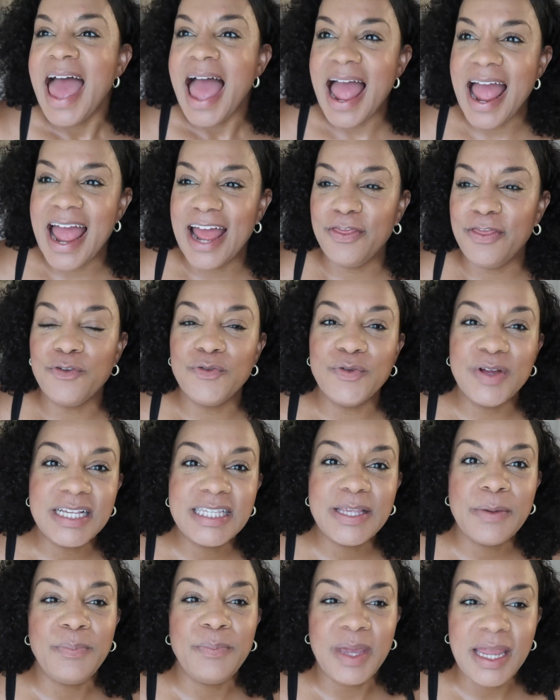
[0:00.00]
And the
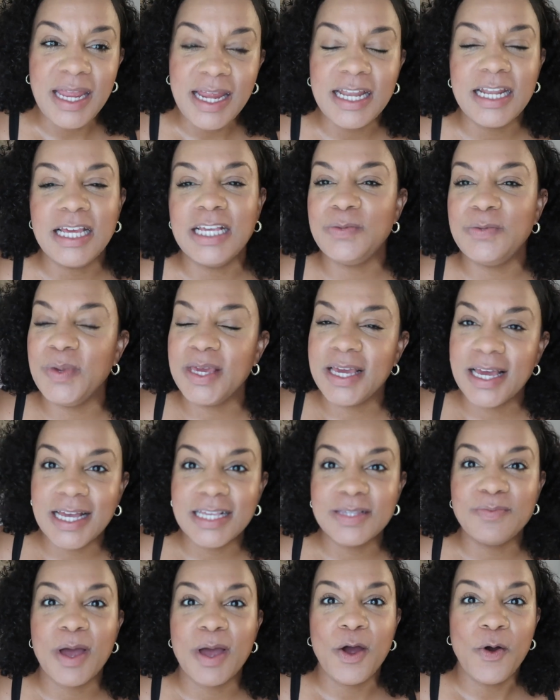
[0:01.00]
reason being is
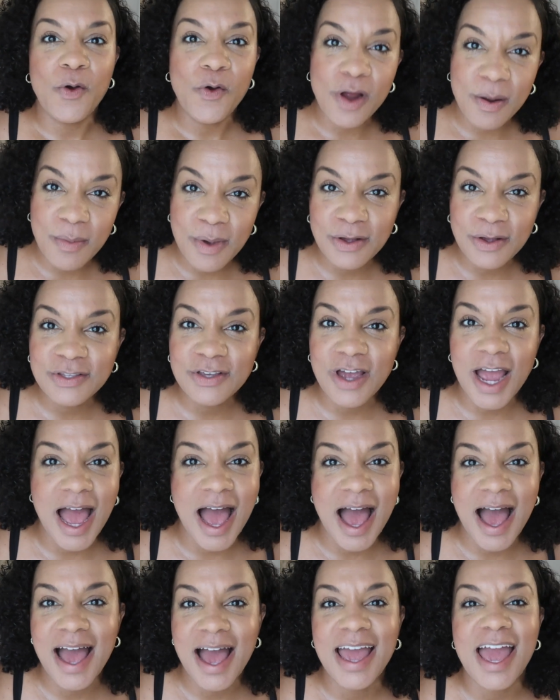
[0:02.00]
because my hormones are
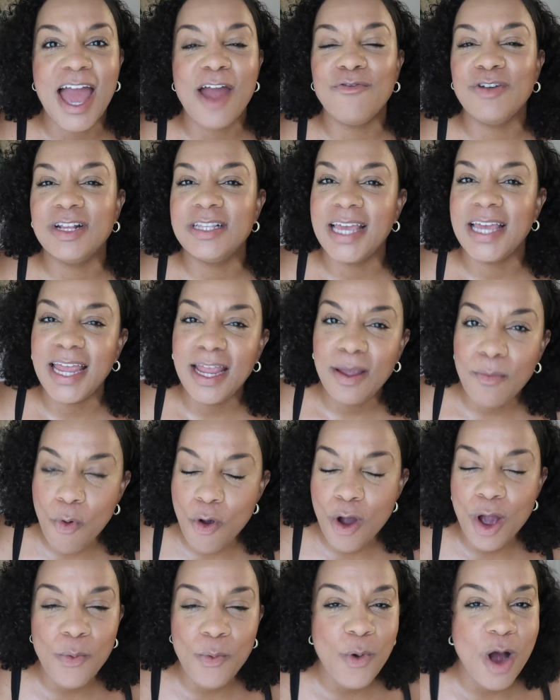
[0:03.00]
high. I retain
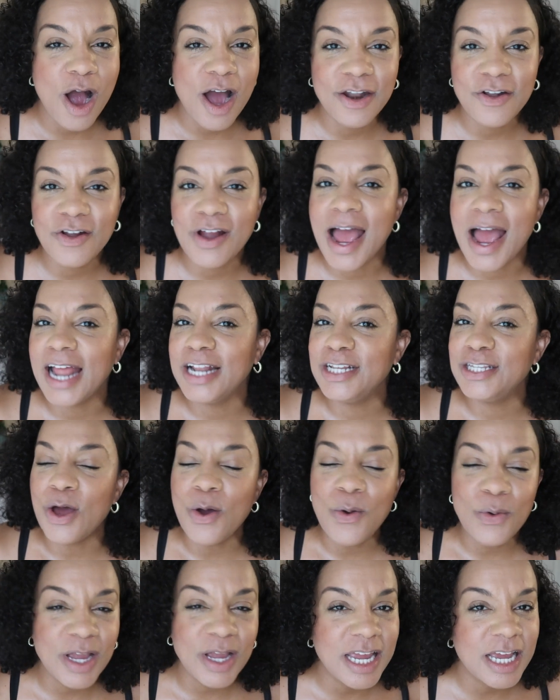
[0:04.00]
more water. I
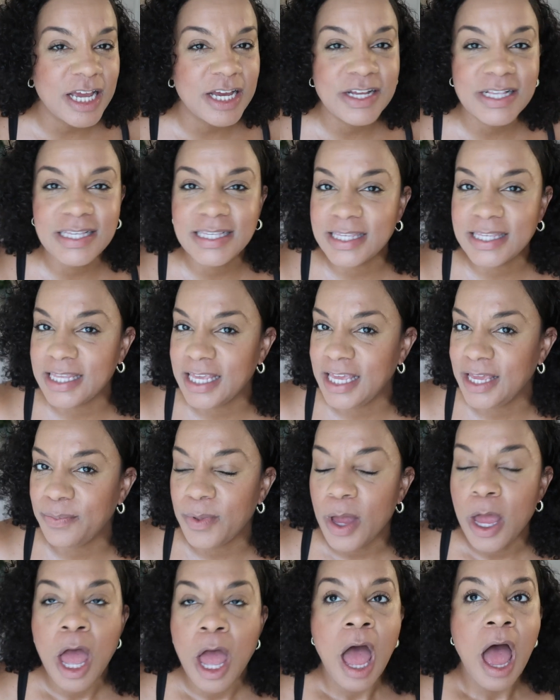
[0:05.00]
don't get good sleep.